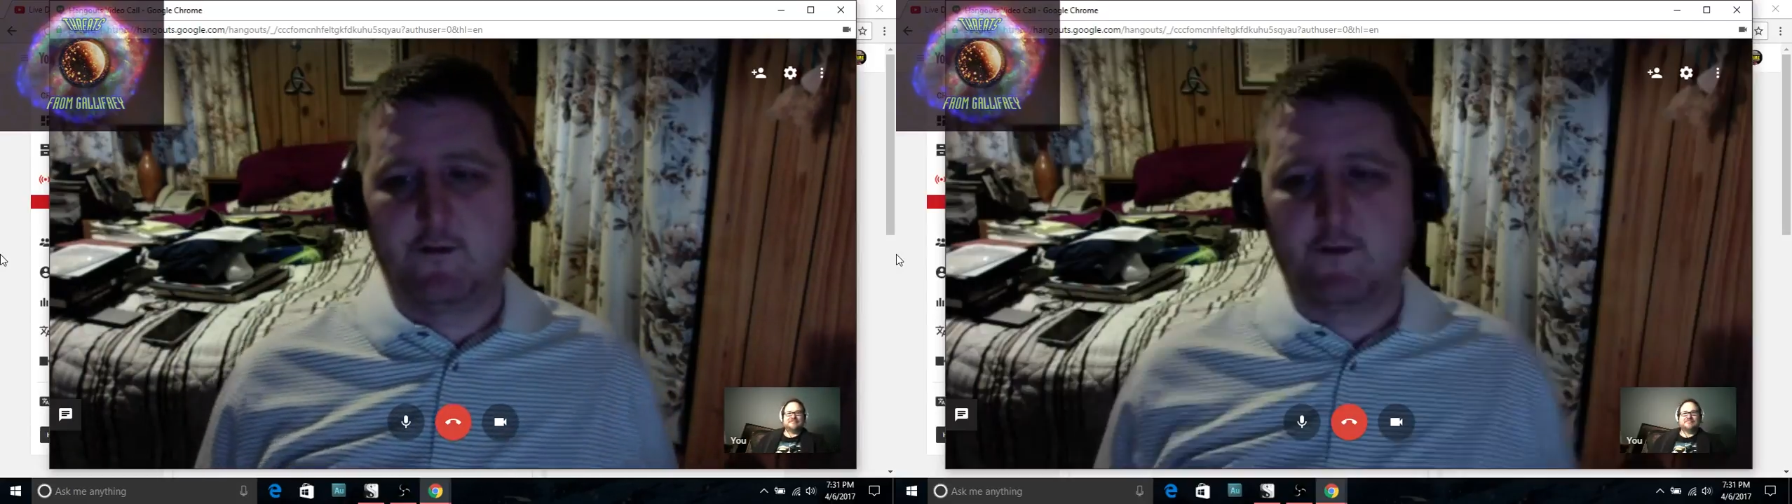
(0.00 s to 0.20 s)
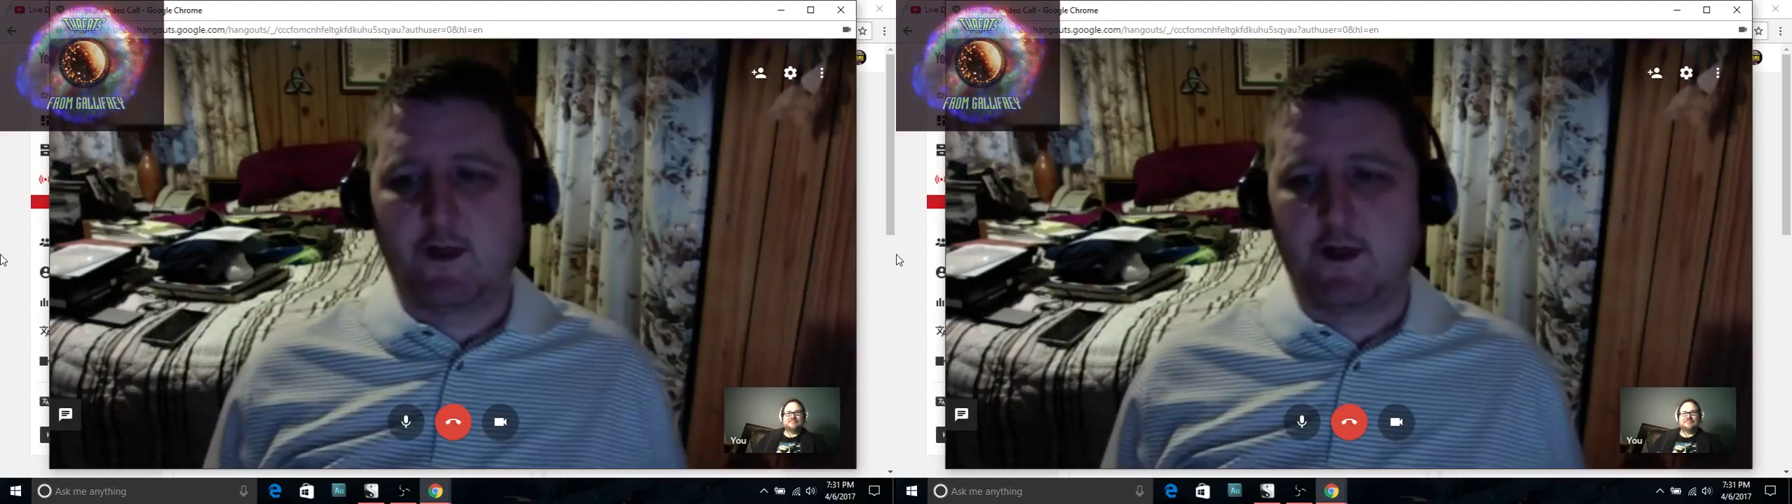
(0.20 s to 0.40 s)

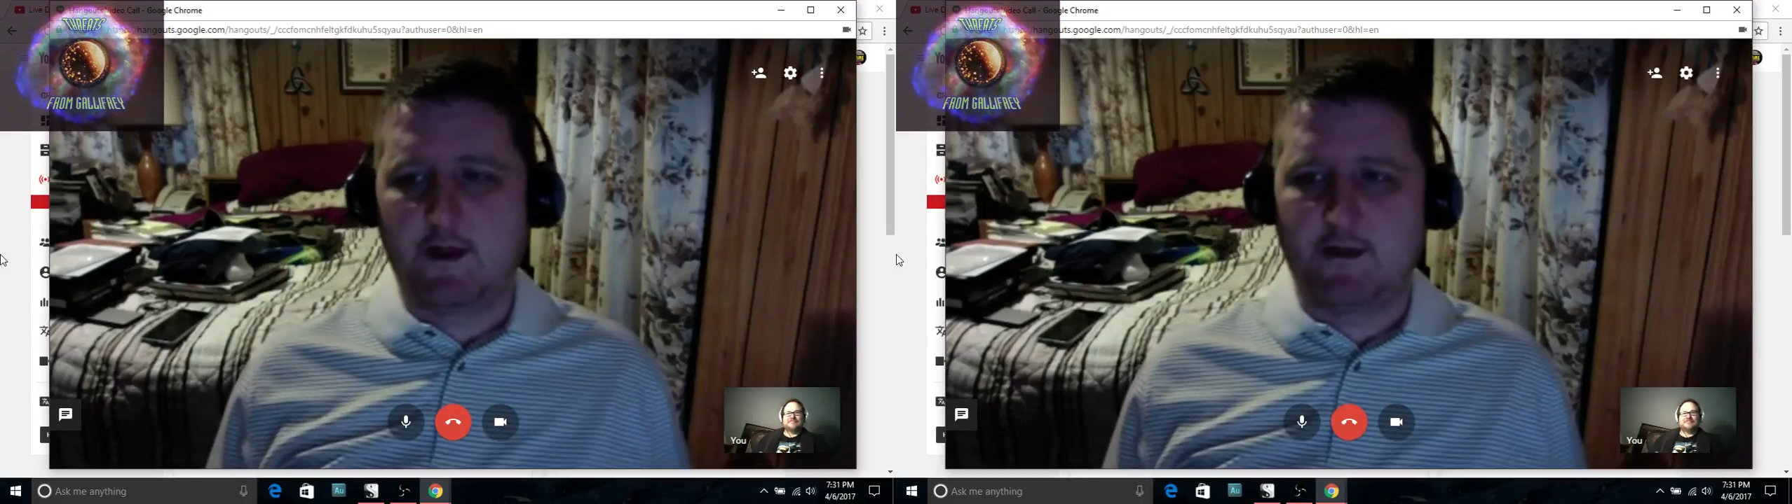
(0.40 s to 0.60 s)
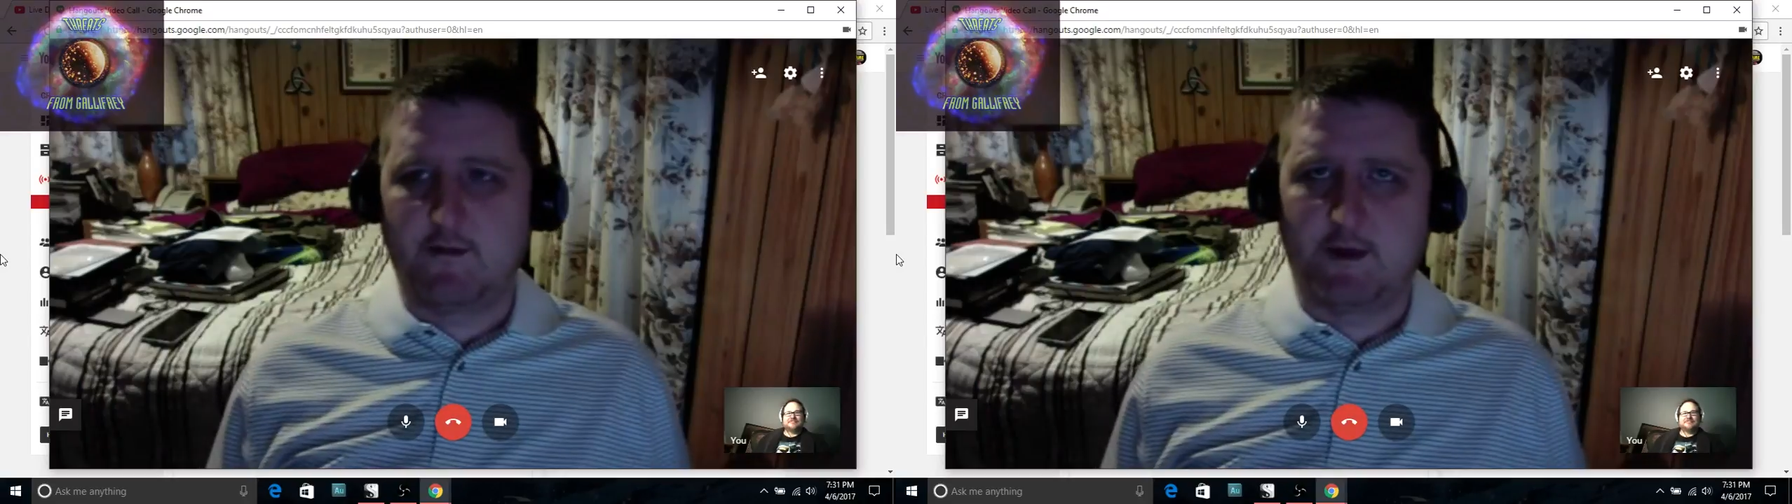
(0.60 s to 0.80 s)
A lot of
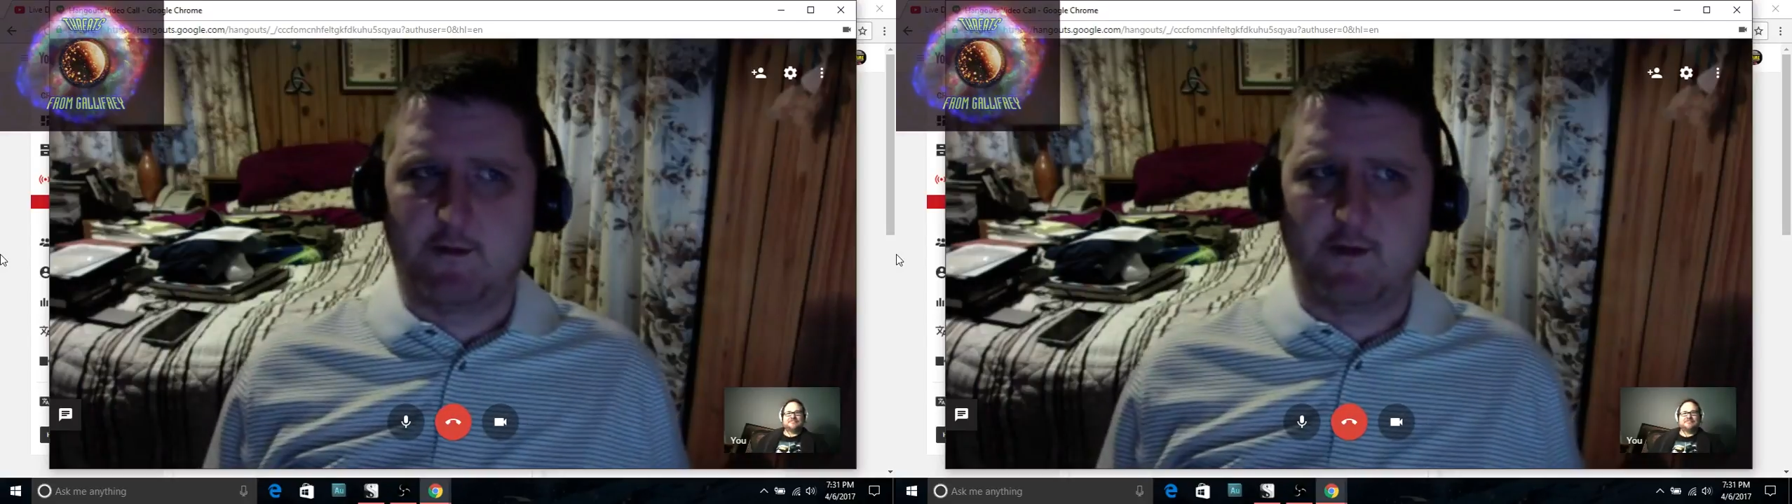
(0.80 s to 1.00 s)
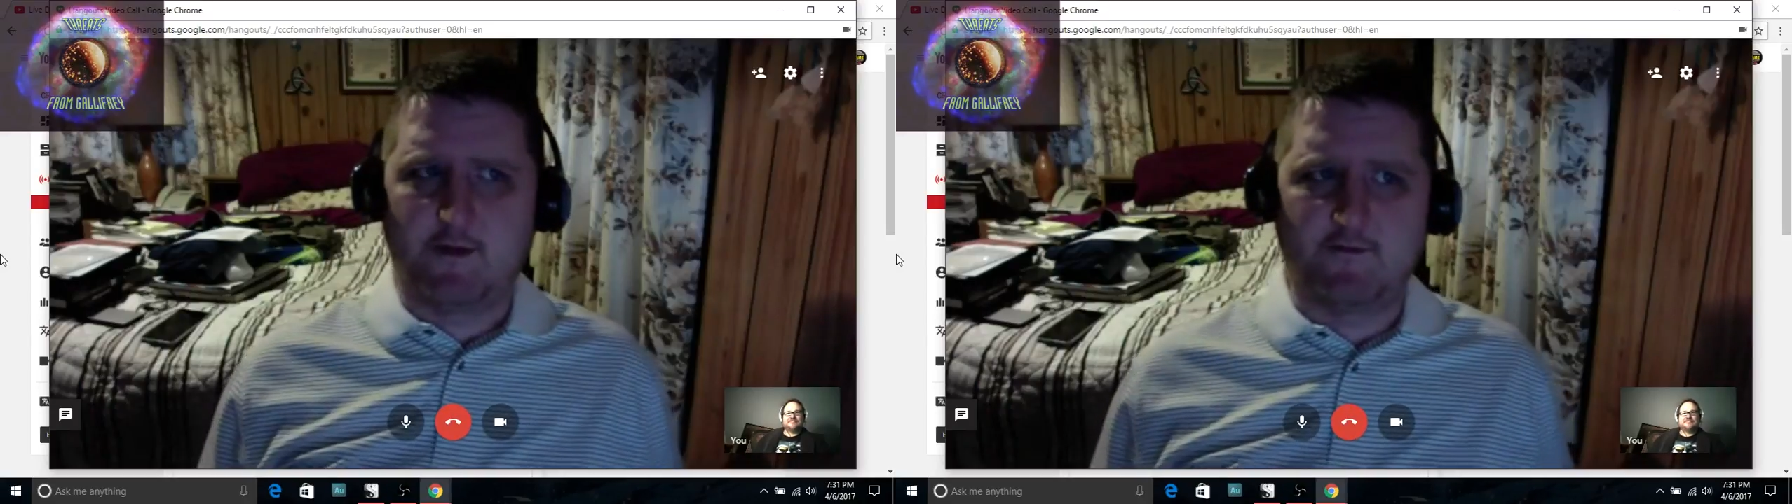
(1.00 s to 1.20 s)
the people
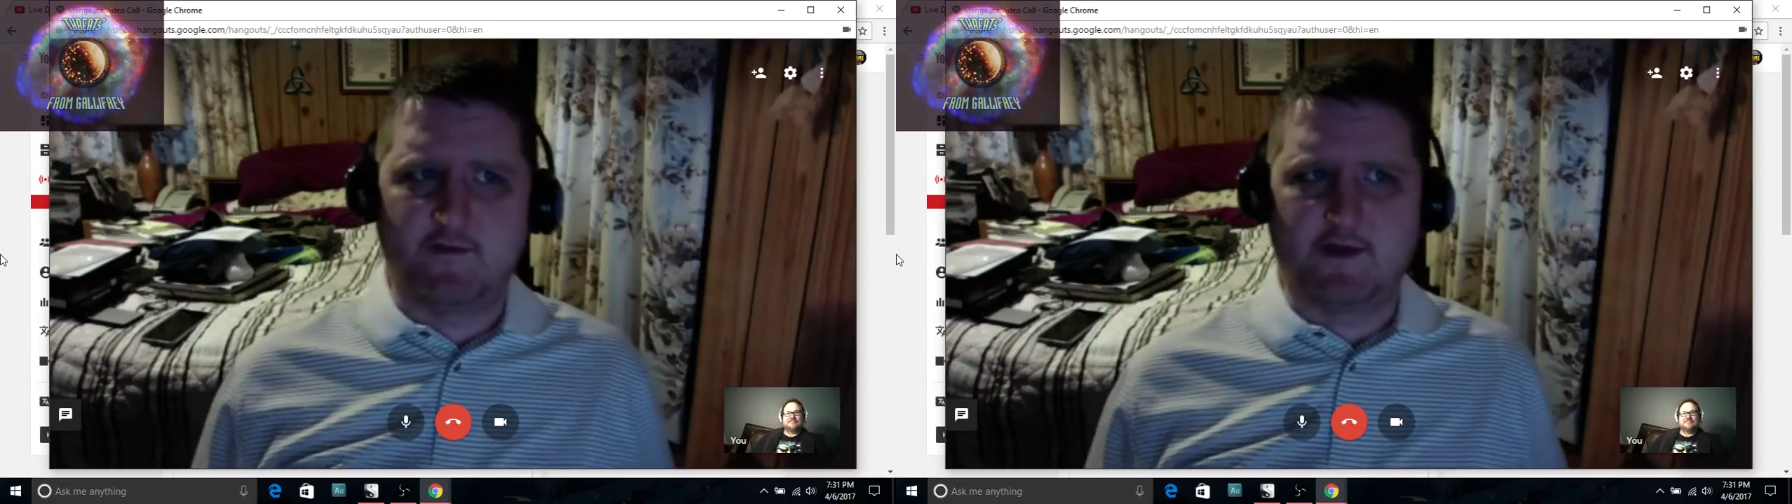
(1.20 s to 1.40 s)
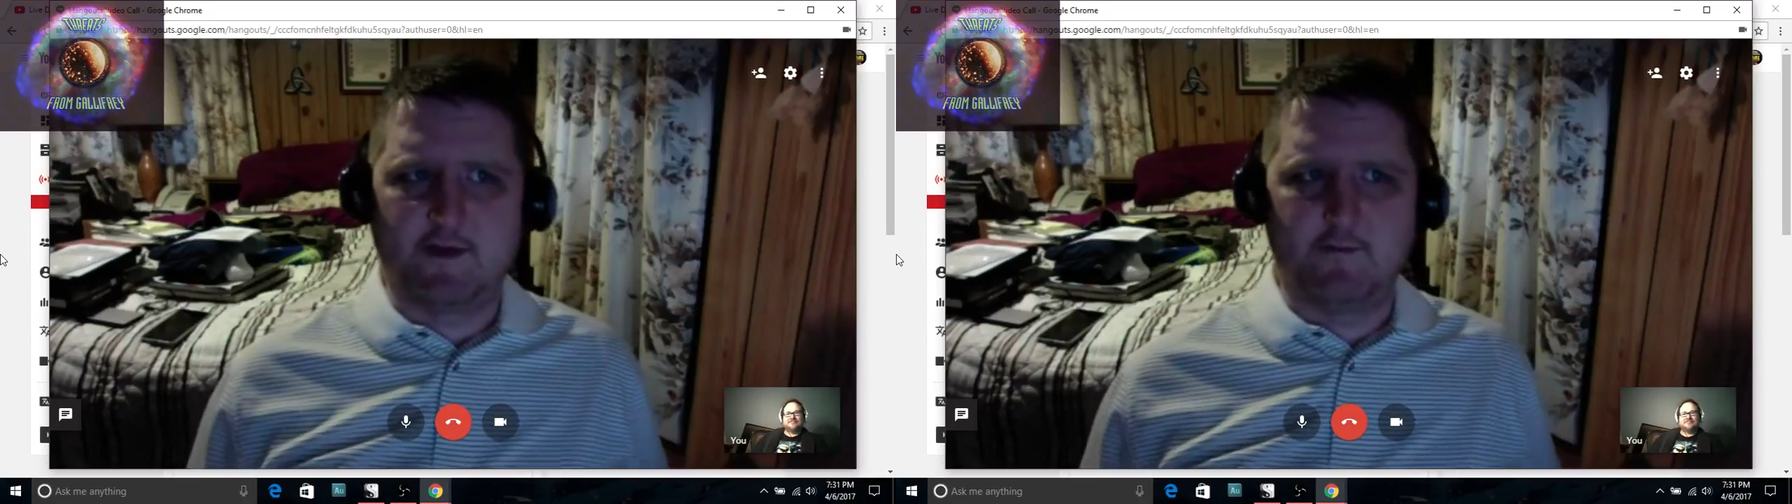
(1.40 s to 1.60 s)
have the
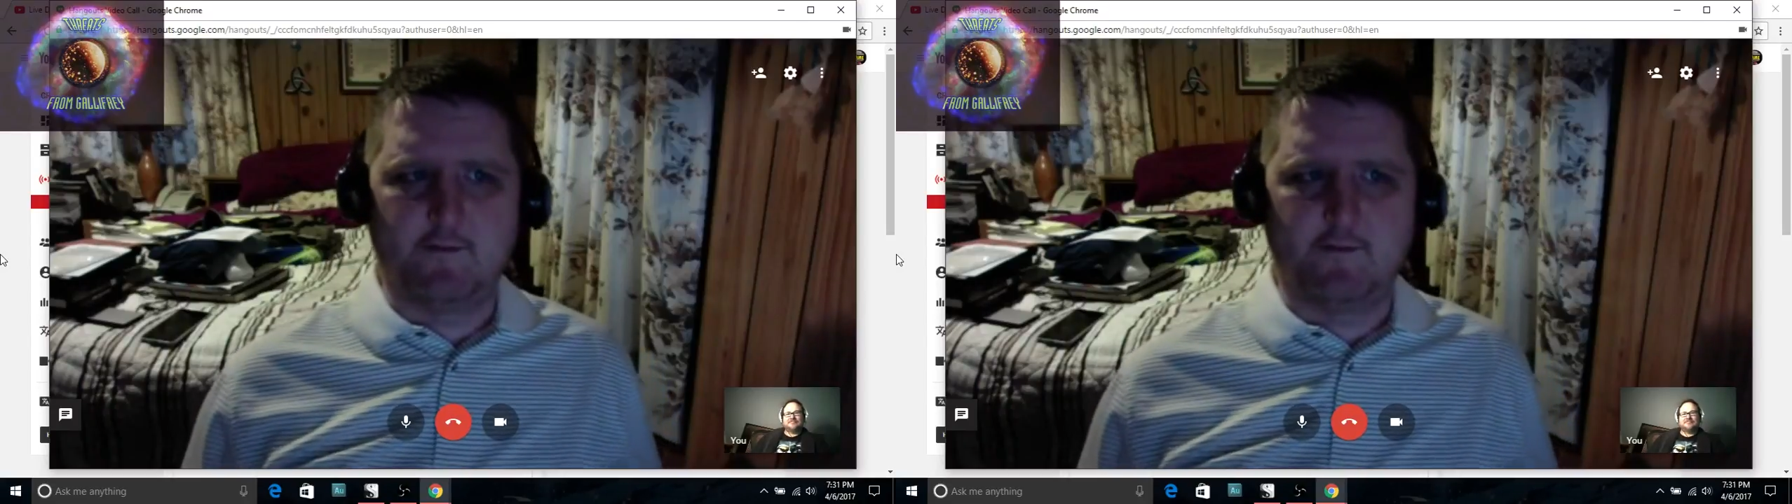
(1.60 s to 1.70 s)
same